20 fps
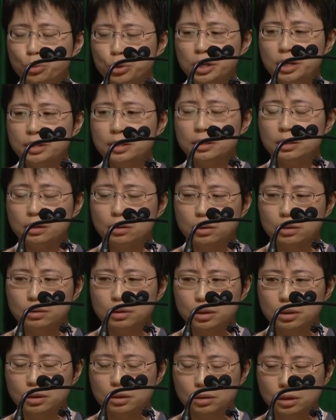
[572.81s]
is
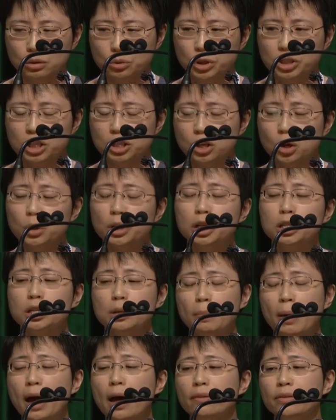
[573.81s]
critically
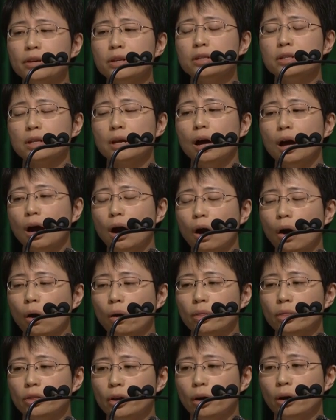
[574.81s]
dependent
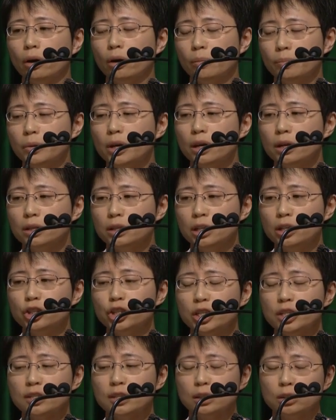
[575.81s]
on the
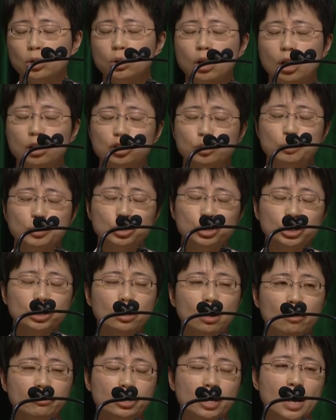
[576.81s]
EEG signal
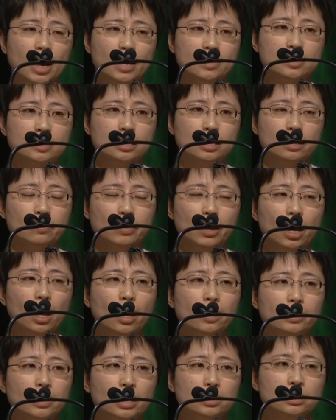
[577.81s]
contribution of the IC.
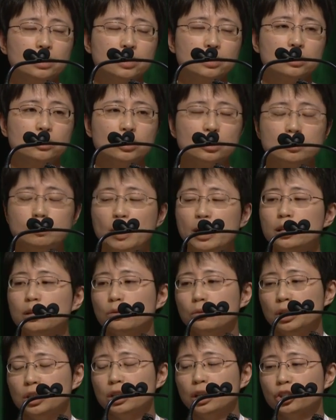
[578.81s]
That is the spike
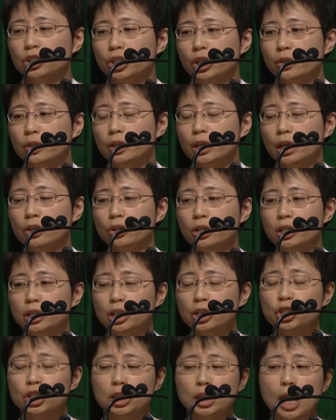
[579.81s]
reduction in the
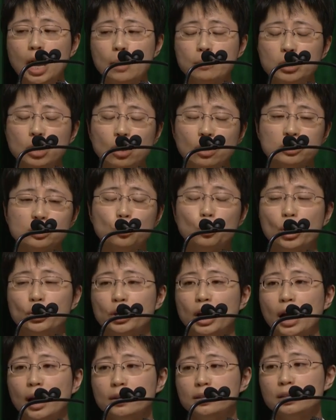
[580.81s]
EEG time course when
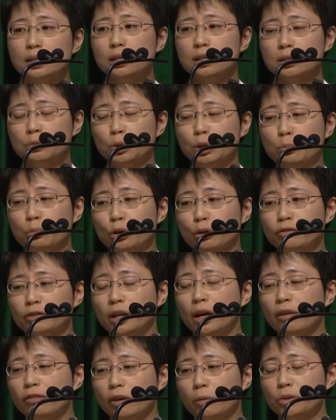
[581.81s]
the IC is removed
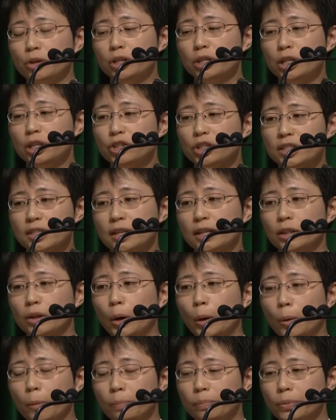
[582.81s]
from the EEG
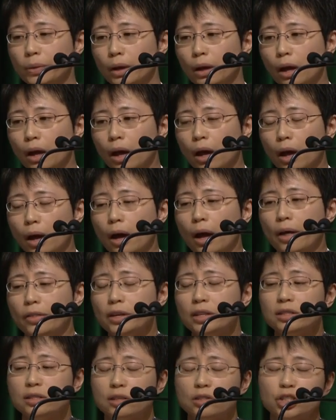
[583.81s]
signal.
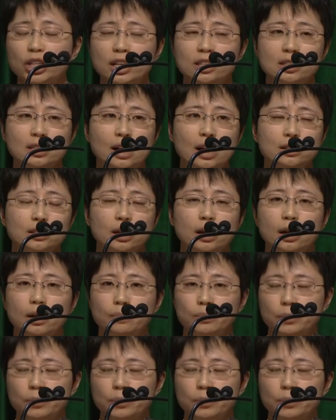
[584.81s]
This suggests that